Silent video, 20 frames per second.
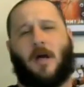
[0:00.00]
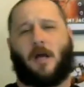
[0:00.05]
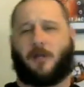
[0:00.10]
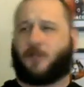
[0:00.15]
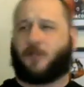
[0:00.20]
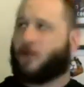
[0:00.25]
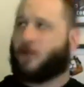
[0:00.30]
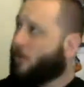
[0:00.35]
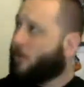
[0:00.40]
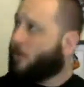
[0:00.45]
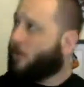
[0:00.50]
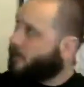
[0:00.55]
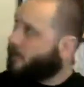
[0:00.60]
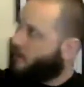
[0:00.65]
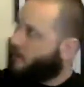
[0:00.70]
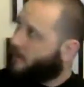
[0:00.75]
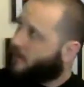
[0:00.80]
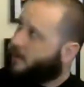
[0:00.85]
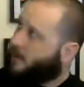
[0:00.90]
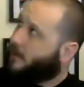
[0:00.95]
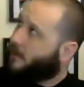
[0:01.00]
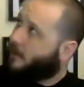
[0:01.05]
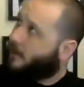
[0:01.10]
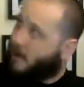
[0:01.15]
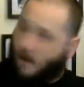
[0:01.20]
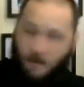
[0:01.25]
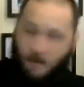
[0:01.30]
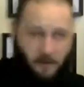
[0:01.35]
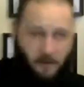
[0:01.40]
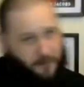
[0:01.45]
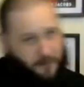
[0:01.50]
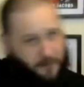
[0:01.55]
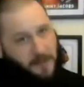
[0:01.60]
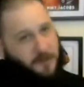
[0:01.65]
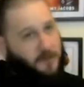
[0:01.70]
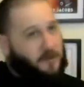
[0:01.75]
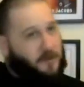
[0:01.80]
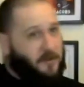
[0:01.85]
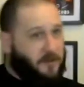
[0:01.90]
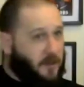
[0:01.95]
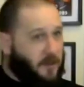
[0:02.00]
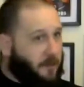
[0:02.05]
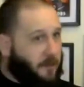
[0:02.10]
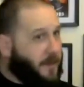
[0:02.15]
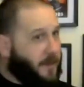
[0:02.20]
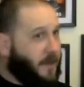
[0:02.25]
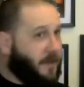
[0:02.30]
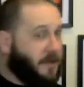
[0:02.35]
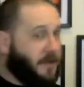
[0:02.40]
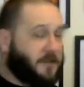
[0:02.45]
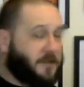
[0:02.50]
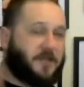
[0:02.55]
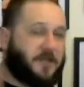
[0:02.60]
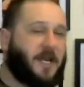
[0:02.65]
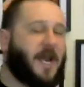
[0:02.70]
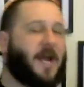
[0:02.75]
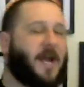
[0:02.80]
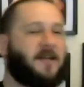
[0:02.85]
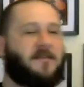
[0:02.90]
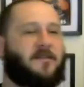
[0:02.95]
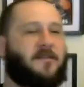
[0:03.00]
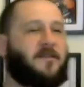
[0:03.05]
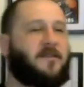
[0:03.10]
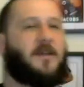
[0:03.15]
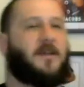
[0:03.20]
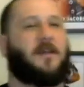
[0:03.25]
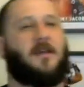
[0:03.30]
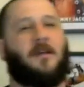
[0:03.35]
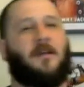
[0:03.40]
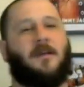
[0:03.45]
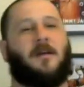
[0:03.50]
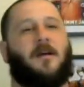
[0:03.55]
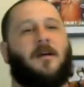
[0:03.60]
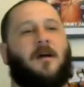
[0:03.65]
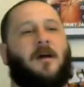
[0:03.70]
I showed some of the other pictures up here that you can't see,